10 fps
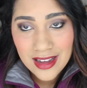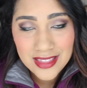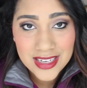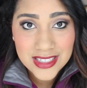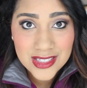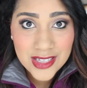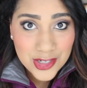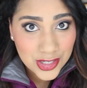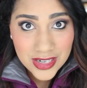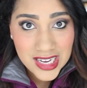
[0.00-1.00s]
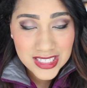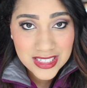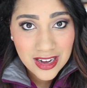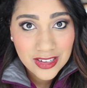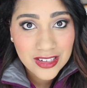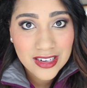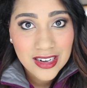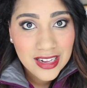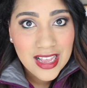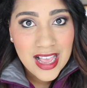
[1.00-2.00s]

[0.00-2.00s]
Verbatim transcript: I think it's such a nice color